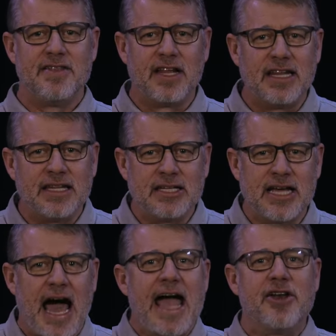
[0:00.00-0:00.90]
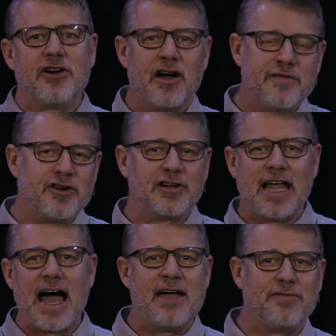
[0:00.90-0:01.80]
the guider of your
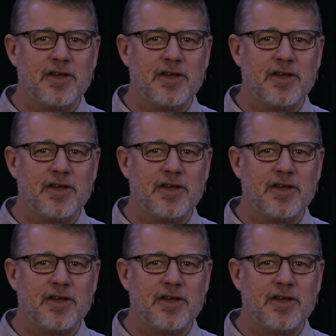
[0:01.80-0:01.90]
life,